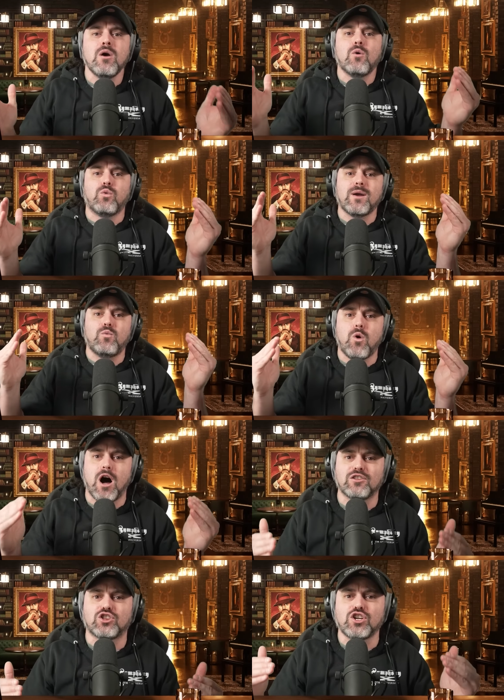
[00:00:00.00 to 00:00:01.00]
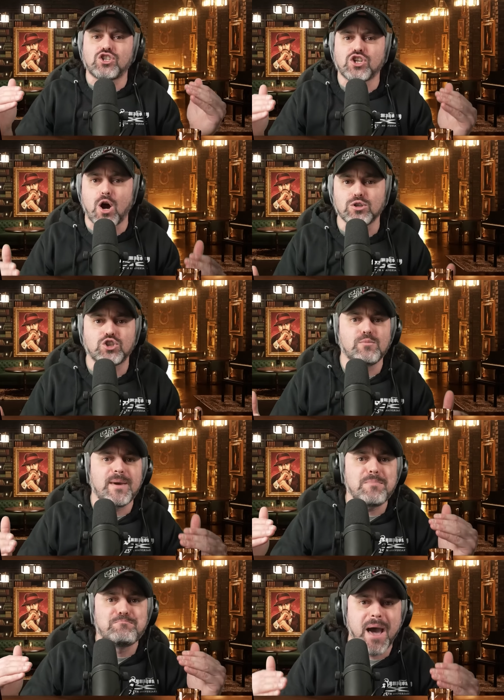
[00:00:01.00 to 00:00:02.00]
We want the show to
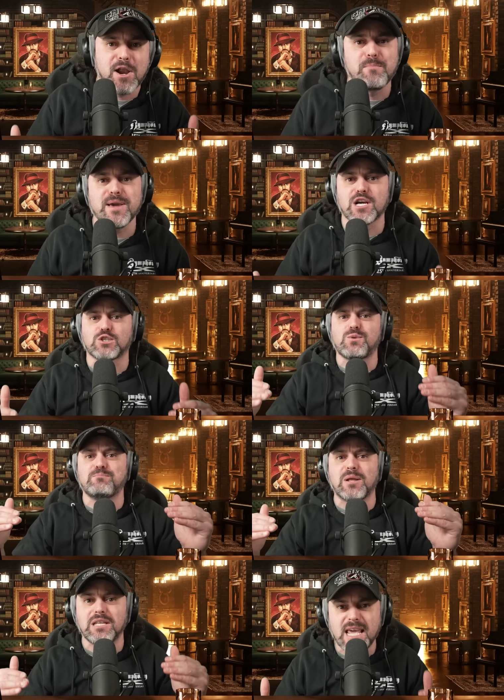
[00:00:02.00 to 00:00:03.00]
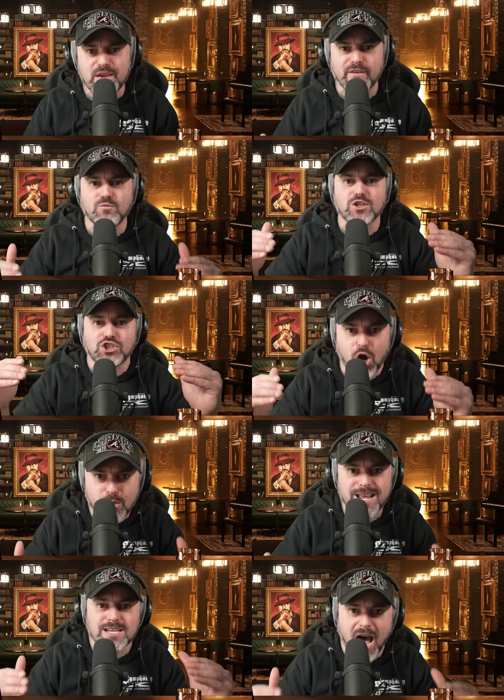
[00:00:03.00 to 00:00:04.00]
be better because we believe in what
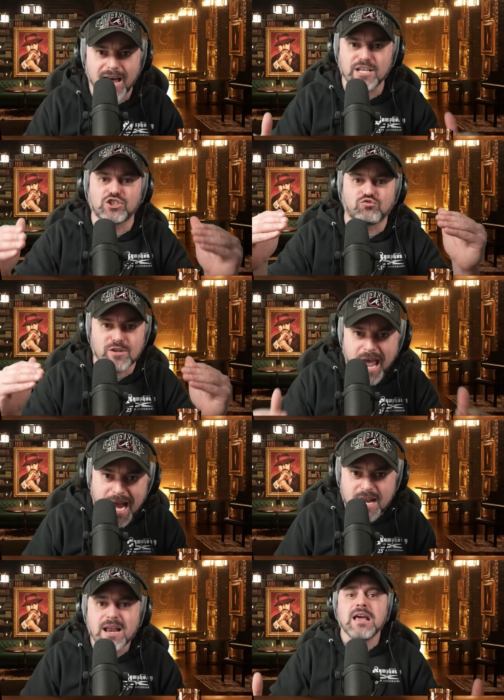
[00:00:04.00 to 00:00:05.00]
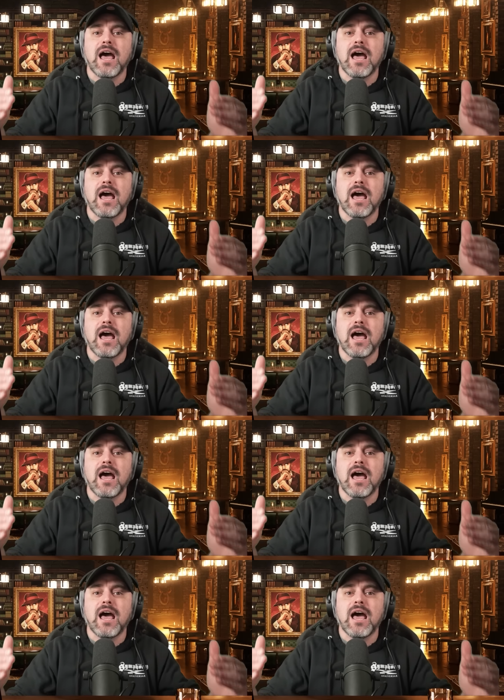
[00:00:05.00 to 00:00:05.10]
Tony Khan has created